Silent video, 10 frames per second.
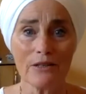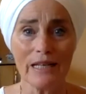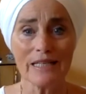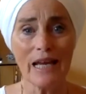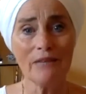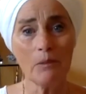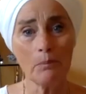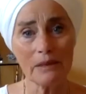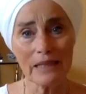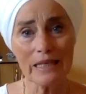and to have a
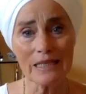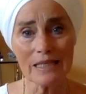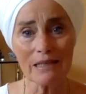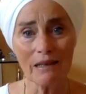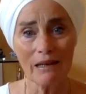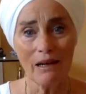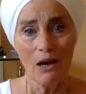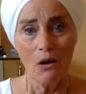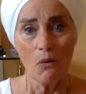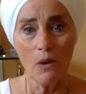place
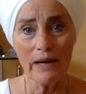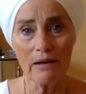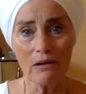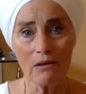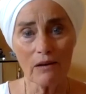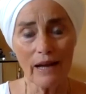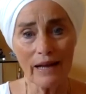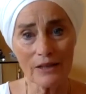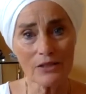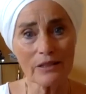where
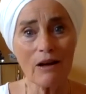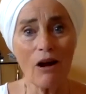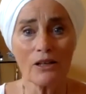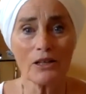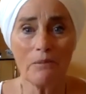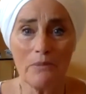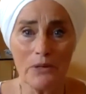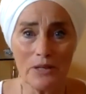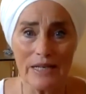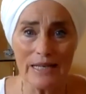actually our
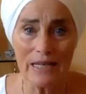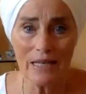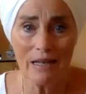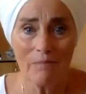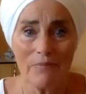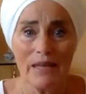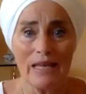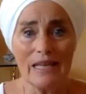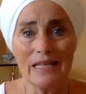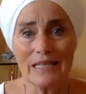community
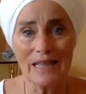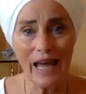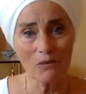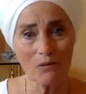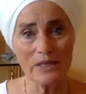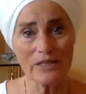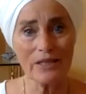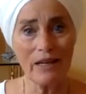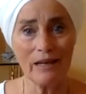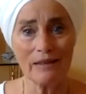is that which
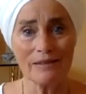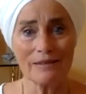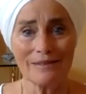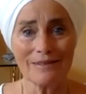can